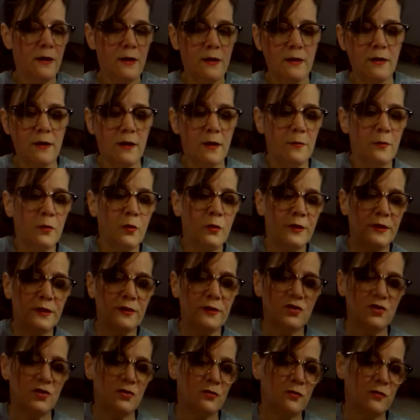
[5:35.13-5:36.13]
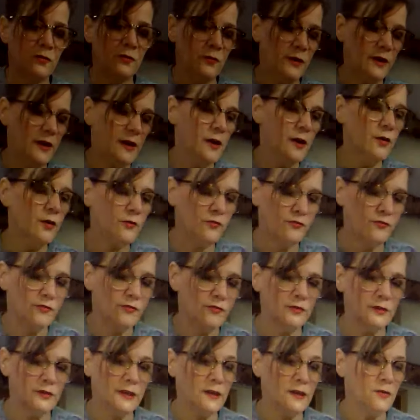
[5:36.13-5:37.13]
I'm going to
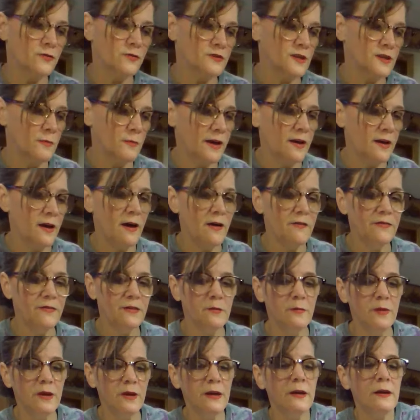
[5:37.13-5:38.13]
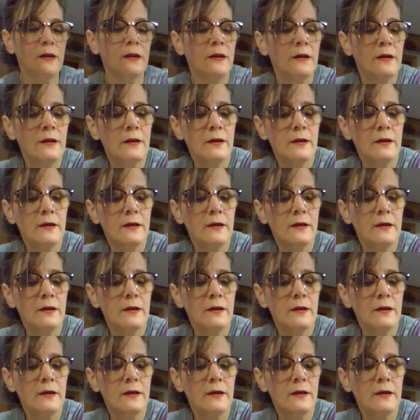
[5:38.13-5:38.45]
carefully, using my oven mitt,